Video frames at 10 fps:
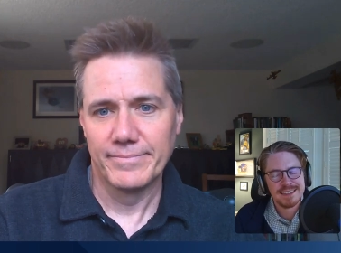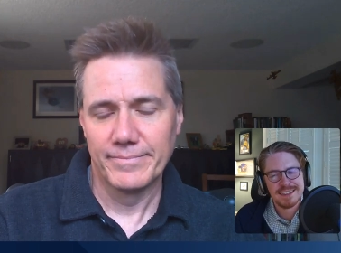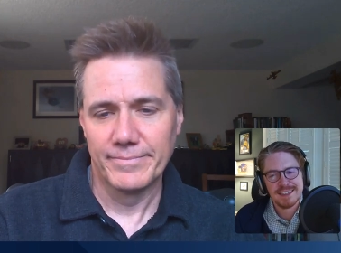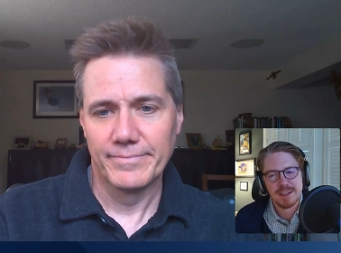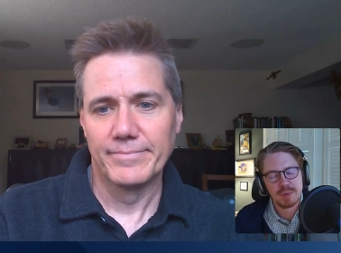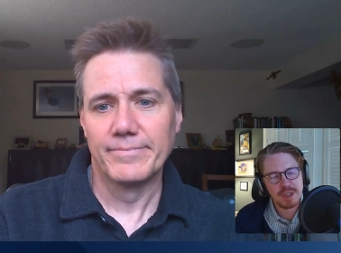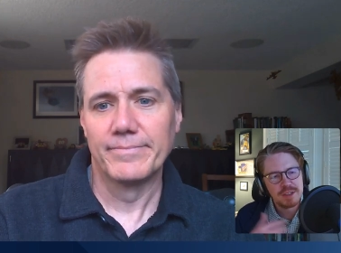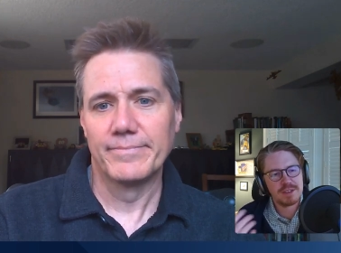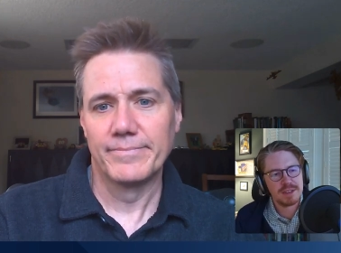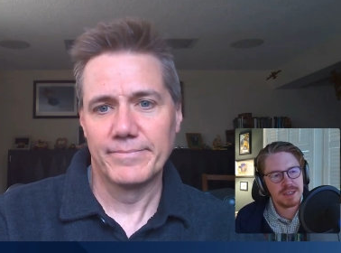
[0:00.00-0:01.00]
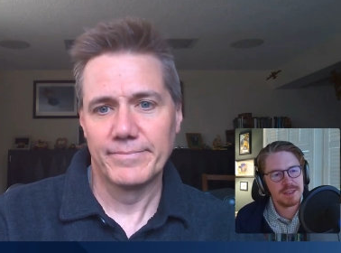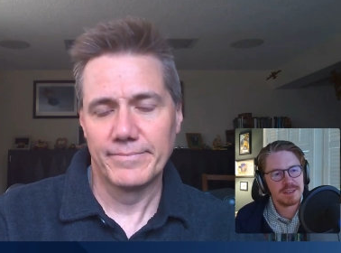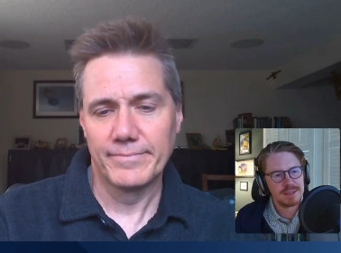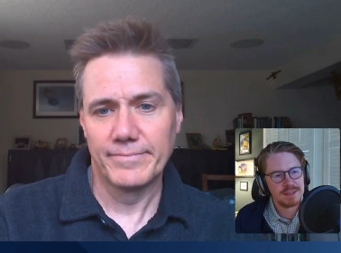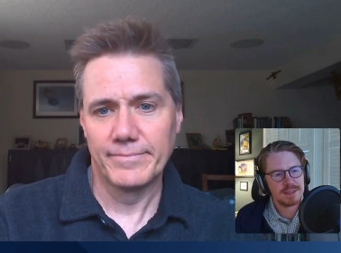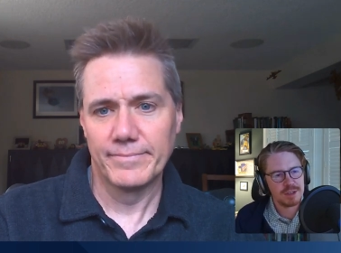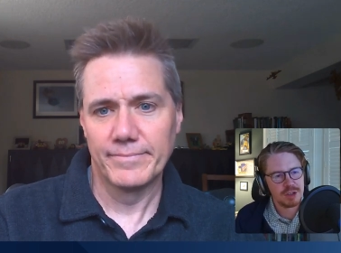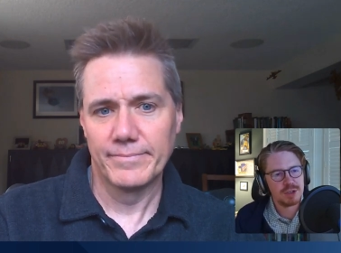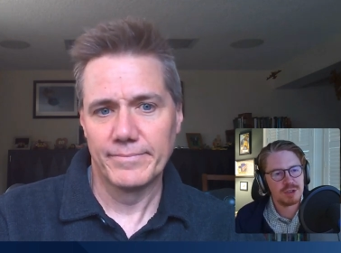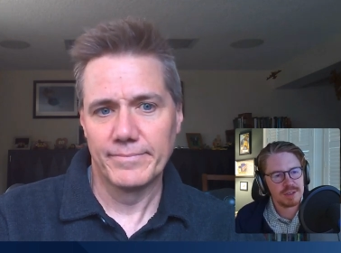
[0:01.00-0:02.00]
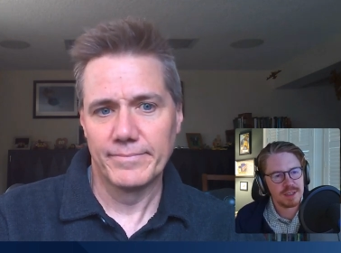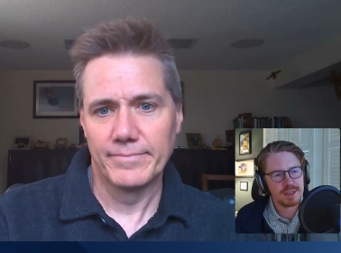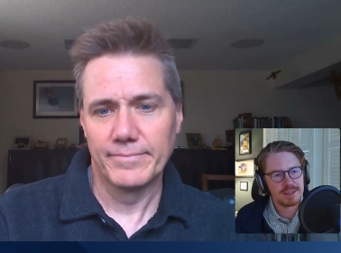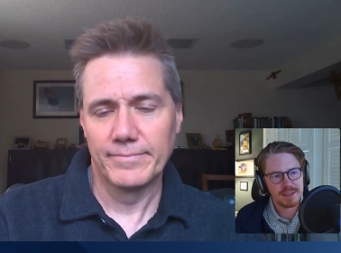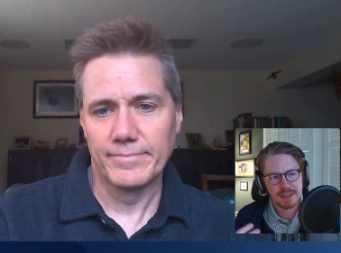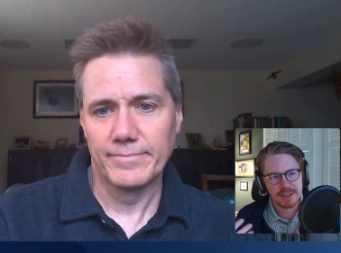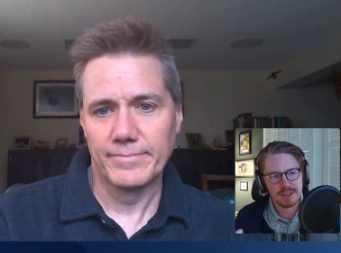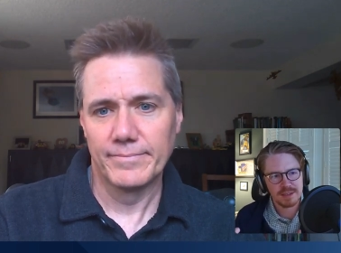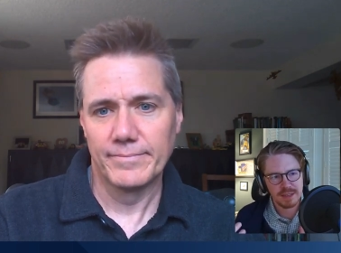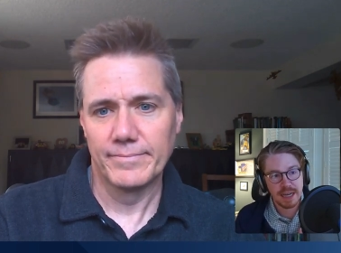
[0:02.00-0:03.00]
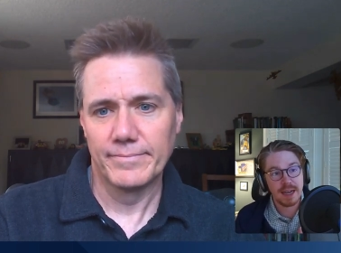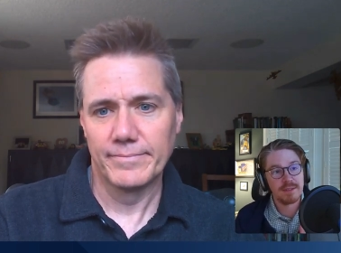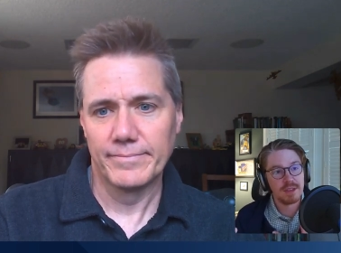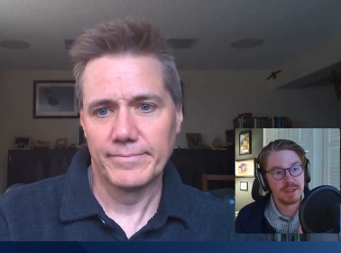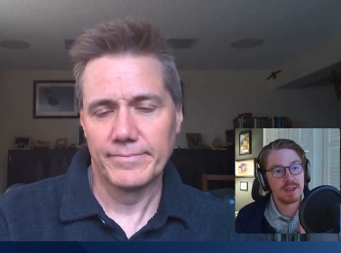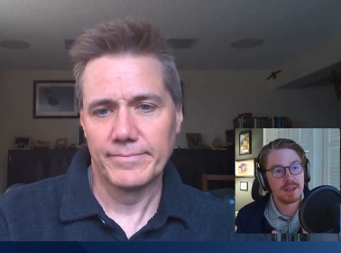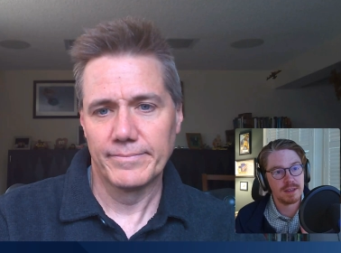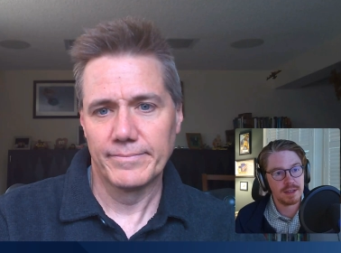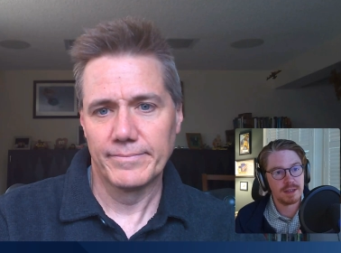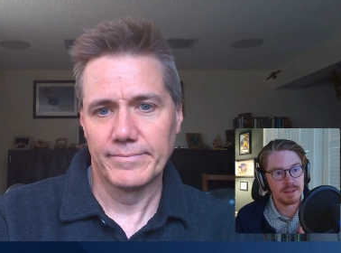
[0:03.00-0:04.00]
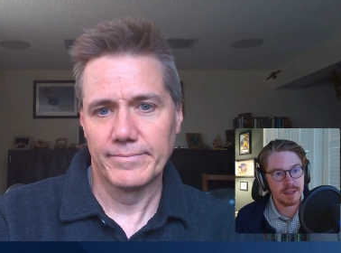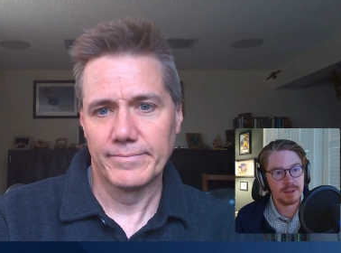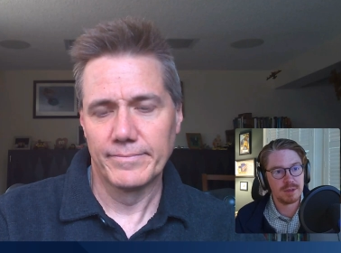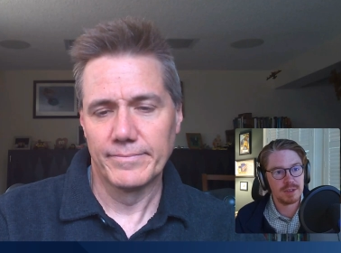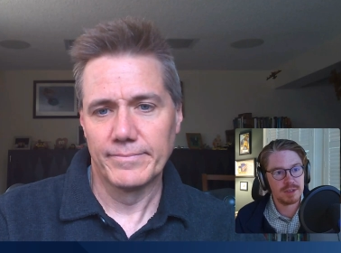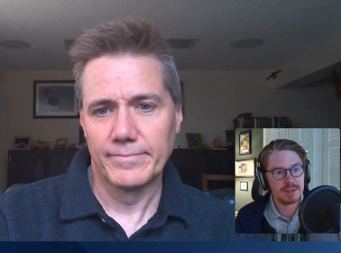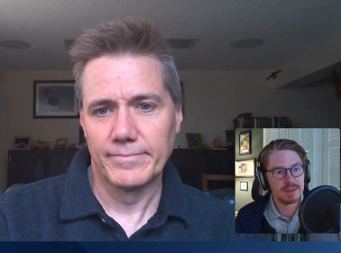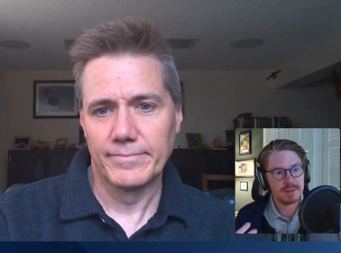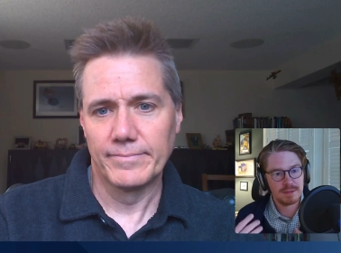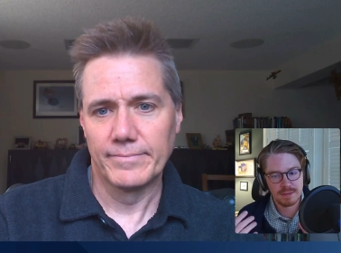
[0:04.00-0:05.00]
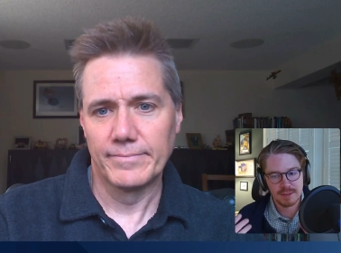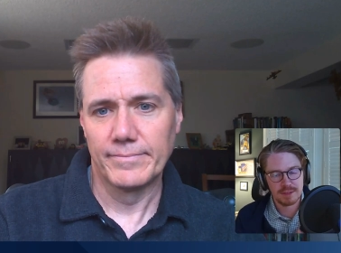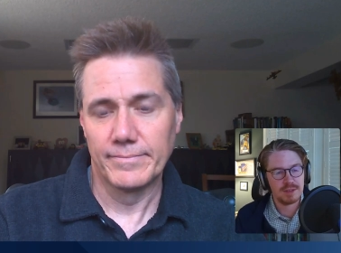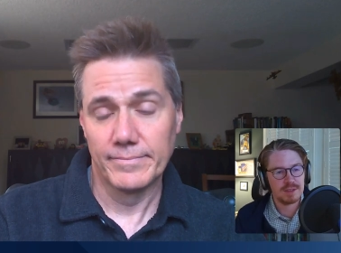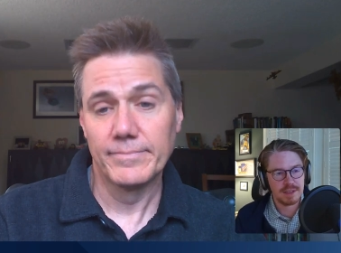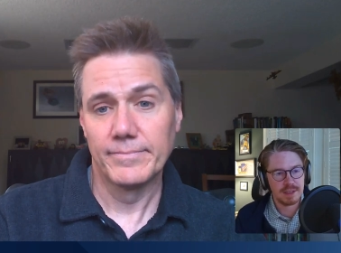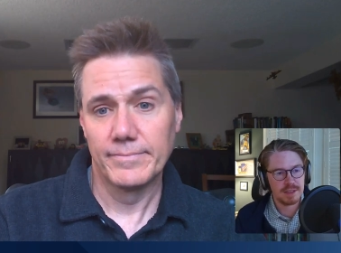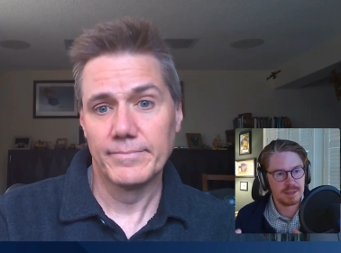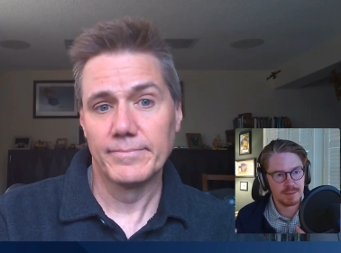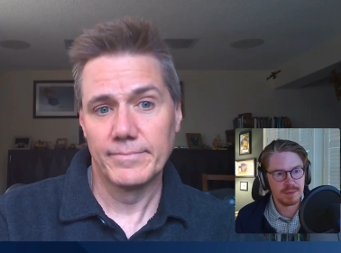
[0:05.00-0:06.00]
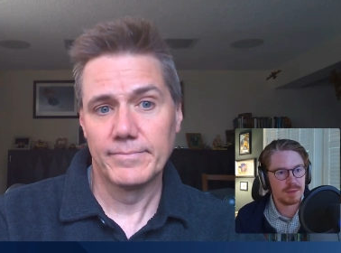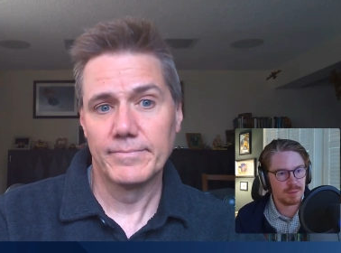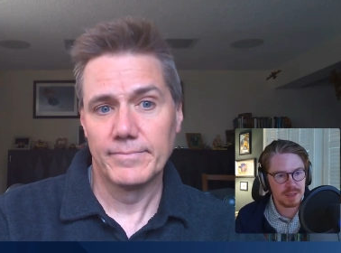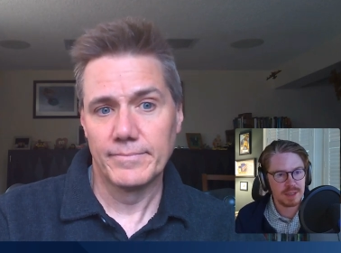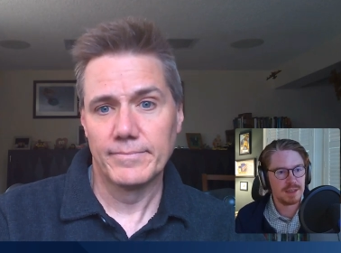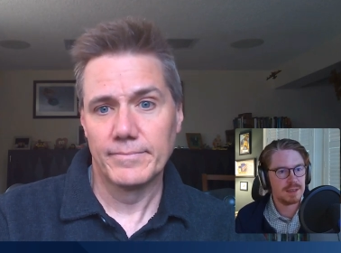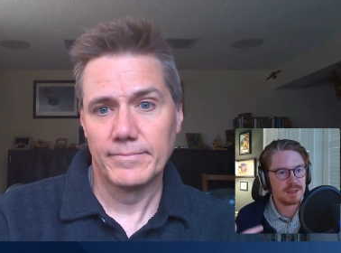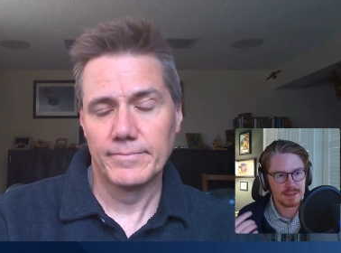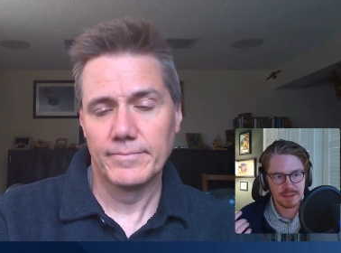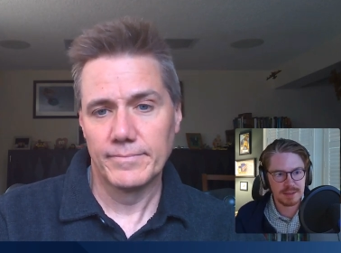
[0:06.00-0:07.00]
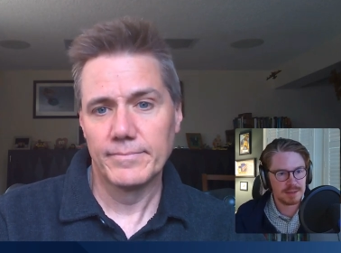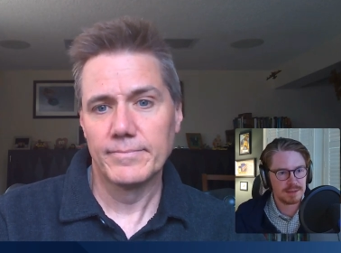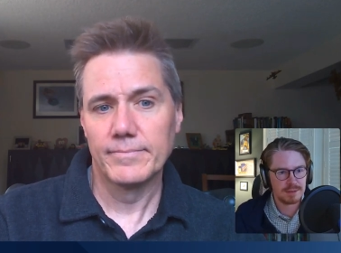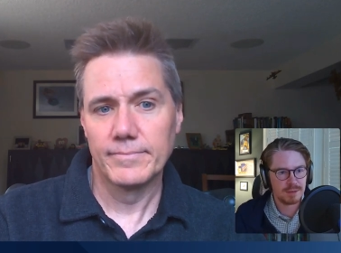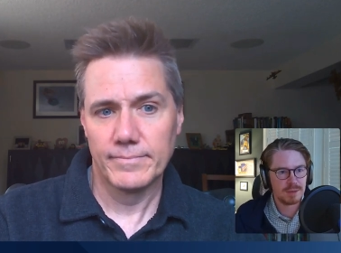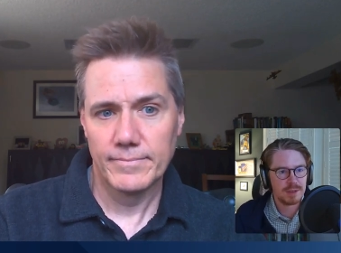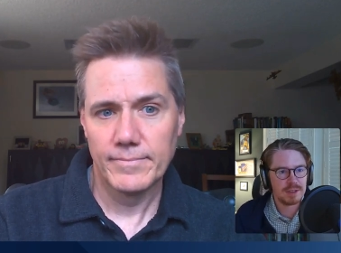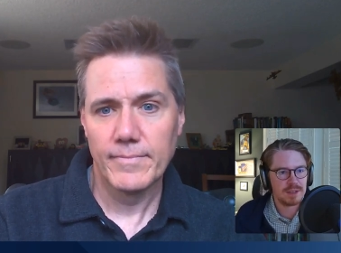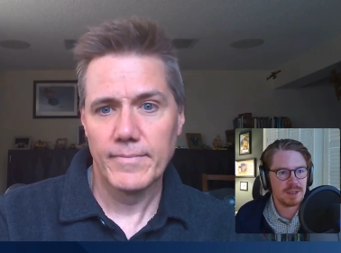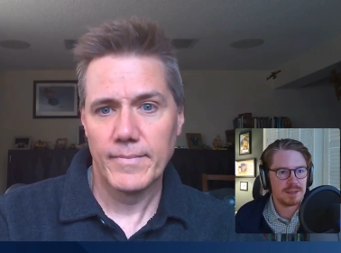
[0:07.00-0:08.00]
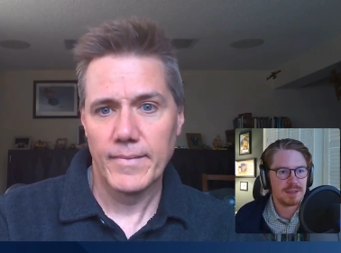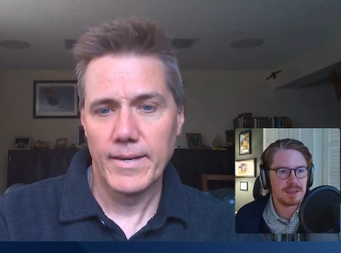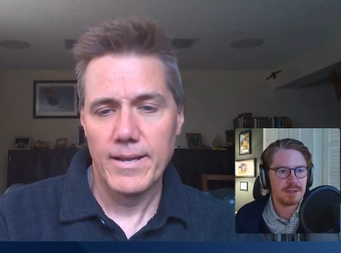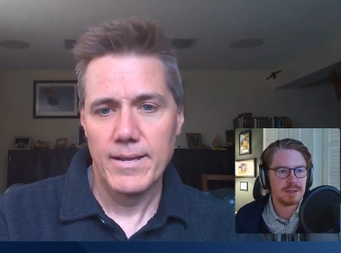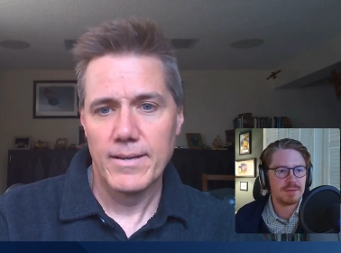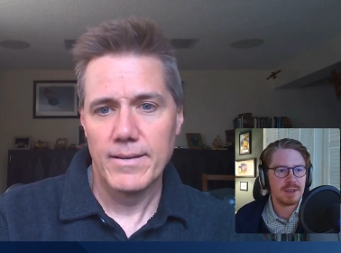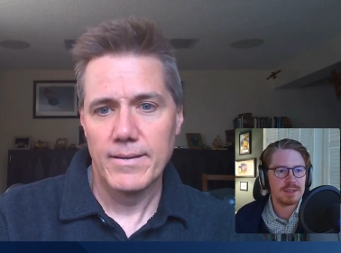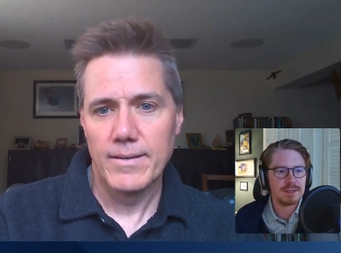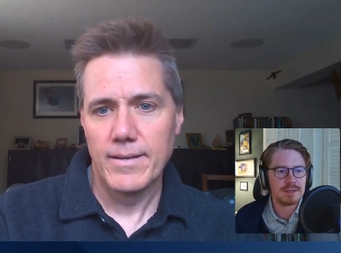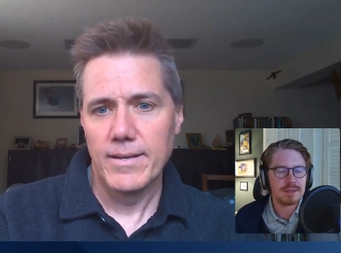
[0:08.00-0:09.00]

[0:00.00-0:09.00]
Speaker 1: Uh, but also, yeah, on the on the learner side, that they just they have the thing in their language, as soon as they need it, when they need it, and they just go on about their day and they get to learn faster.